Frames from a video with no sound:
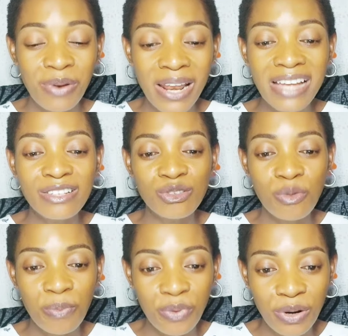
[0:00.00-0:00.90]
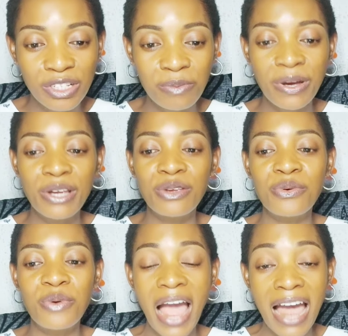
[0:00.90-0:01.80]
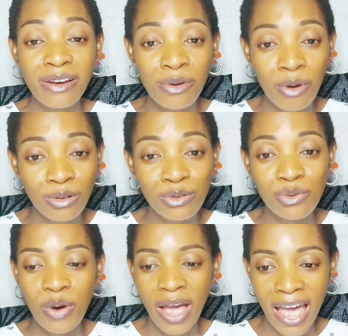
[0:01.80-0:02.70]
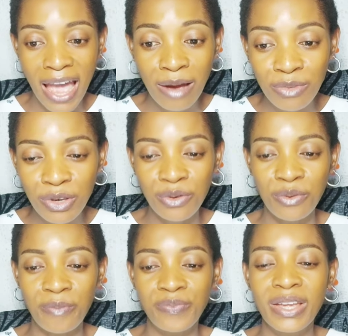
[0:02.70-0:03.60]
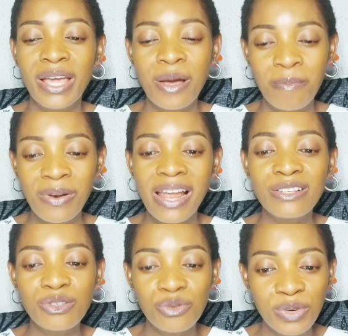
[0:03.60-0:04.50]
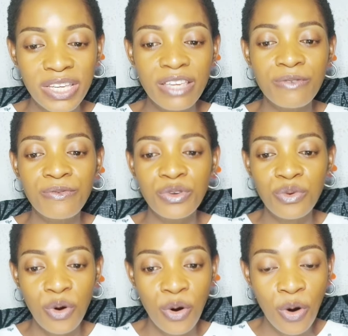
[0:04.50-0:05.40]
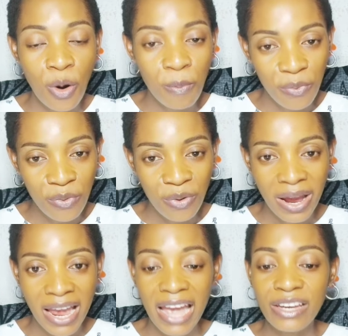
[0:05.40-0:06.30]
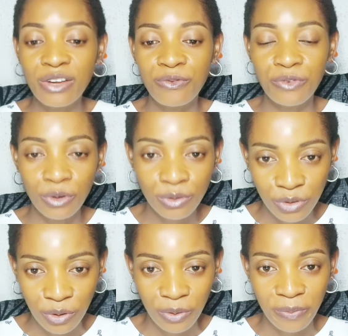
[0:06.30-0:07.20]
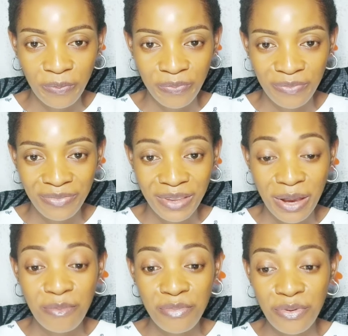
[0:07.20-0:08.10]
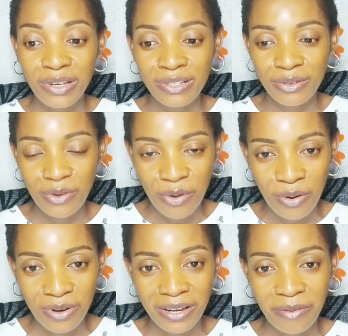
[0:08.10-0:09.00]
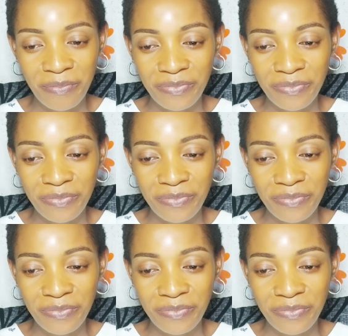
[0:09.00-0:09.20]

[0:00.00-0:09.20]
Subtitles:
Plans to prosper you and not to harm you. Plans to give you hope and a future." Praise God.